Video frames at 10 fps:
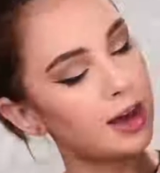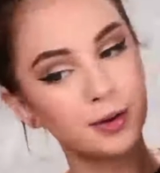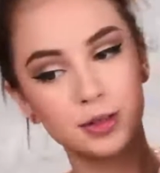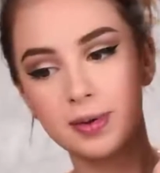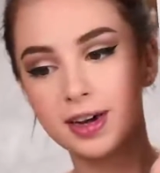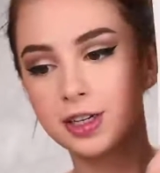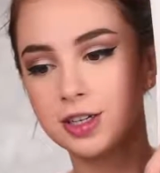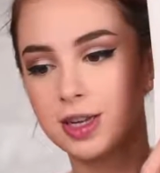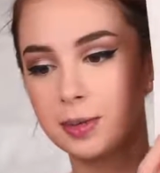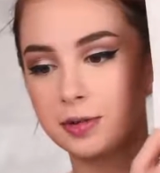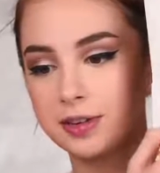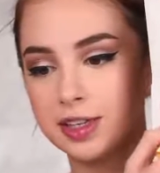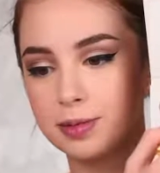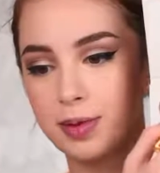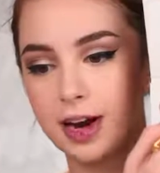I will smudge some of
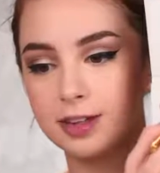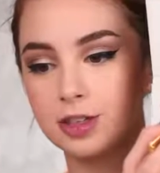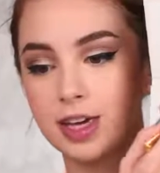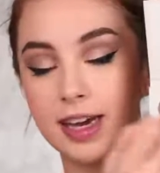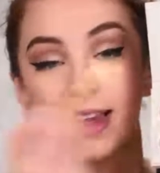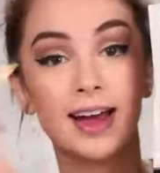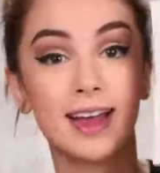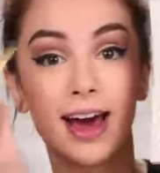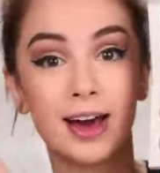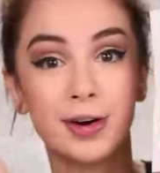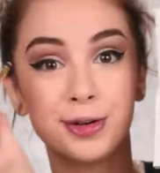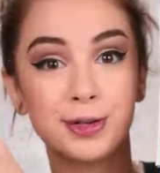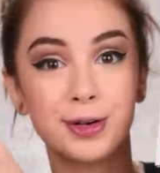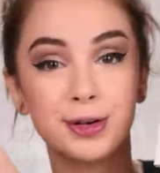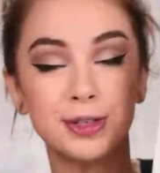this brown shade that I
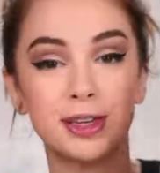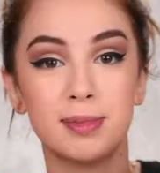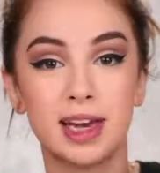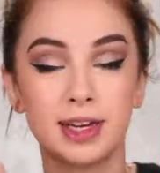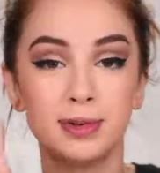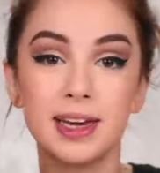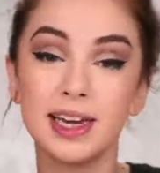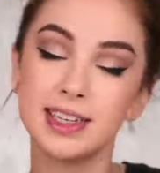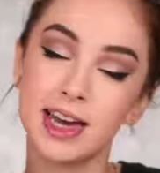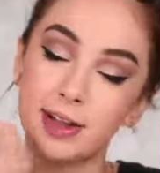also used in my crease